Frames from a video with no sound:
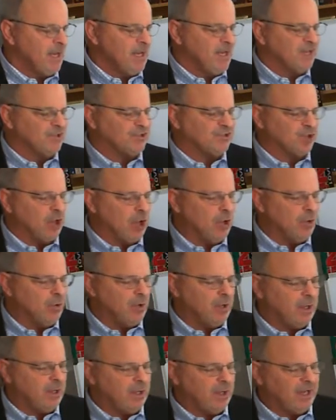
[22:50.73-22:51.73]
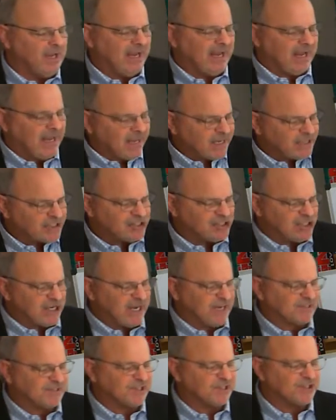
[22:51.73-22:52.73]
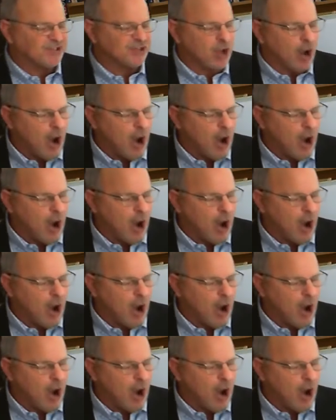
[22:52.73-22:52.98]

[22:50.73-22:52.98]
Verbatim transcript: So in Jesus,